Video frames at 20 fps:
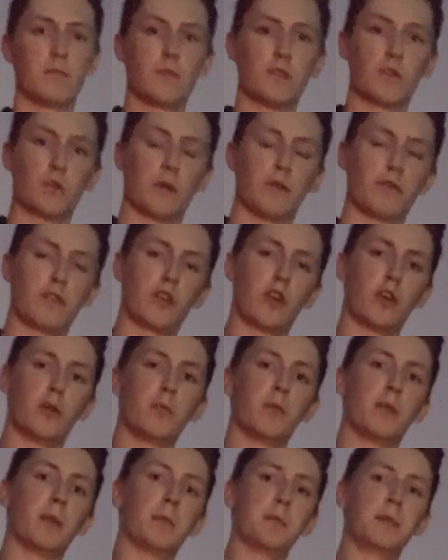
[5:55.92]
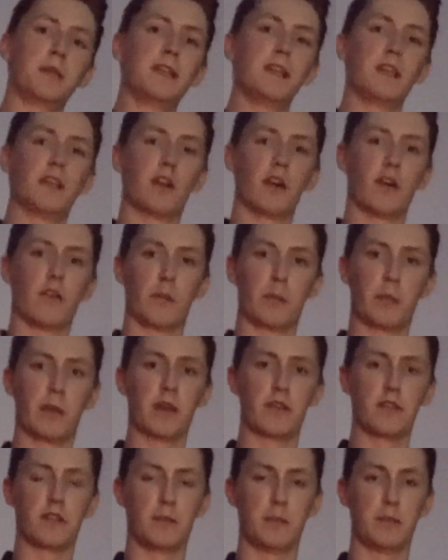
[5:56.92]
So if come the peak of the
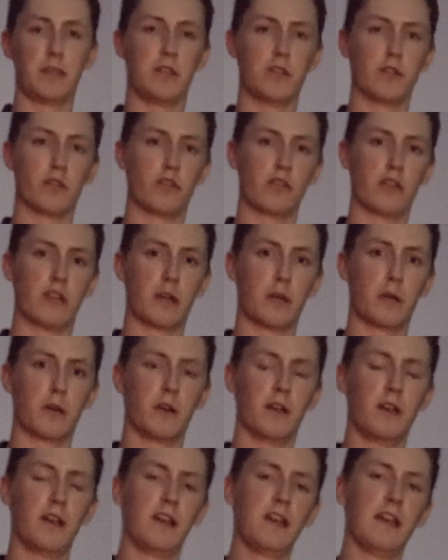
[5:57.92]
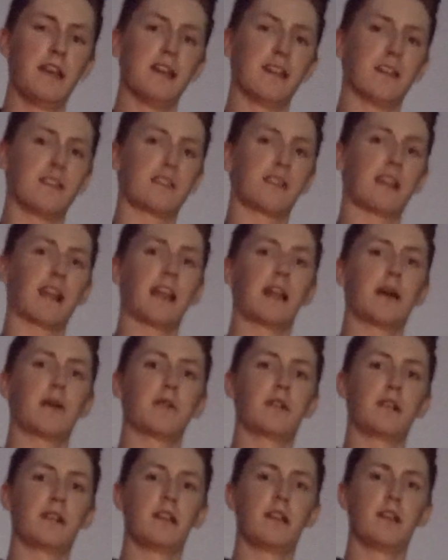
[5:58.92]
Perseid meteor shower, it is
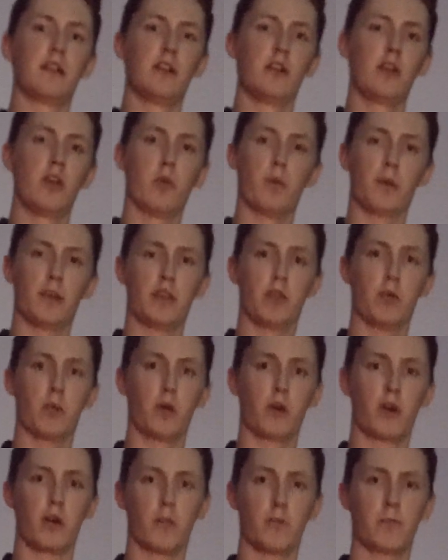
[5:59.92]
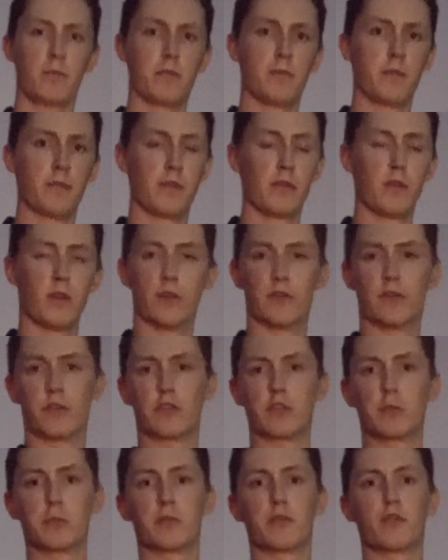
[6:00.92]
cloudy where you are, or for
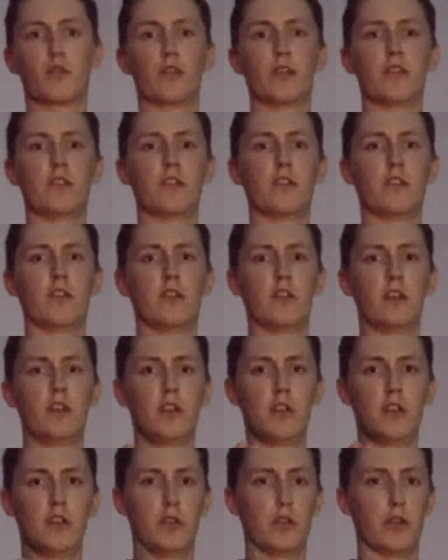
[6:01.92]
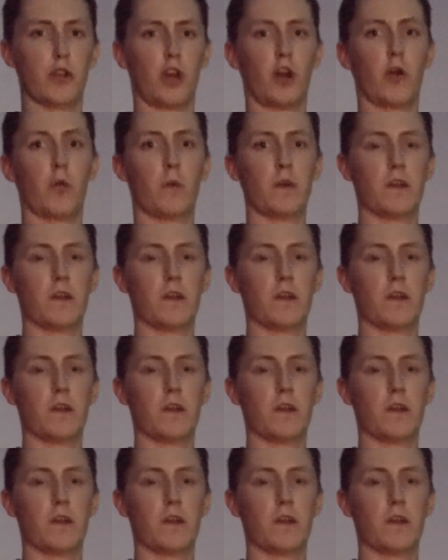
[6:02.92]
some other reason you can't